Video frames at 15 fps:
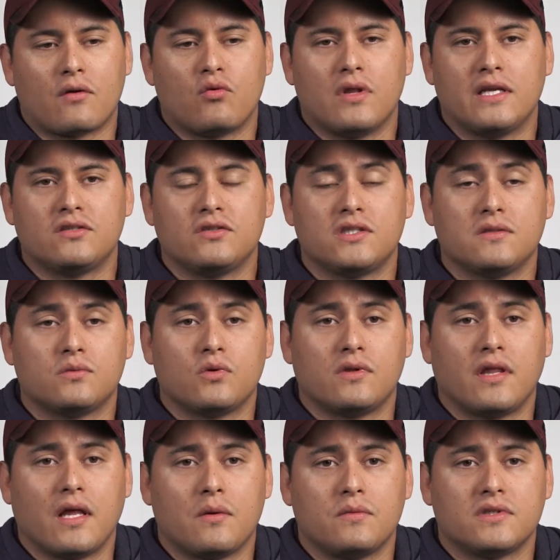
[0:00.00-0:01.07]
relationship with
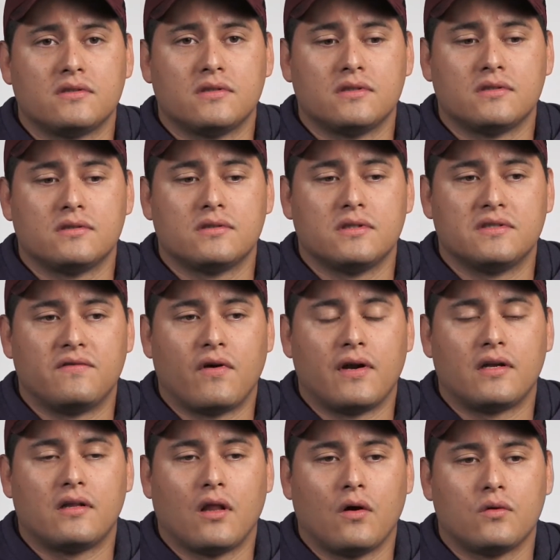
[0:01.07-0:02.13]
them is, is, is very
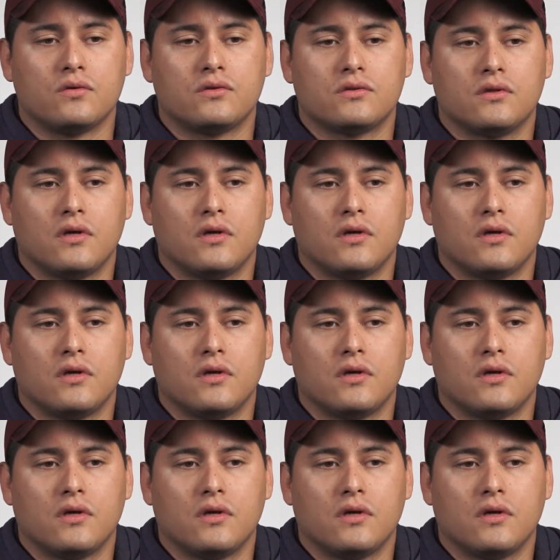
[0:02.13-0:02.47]
close.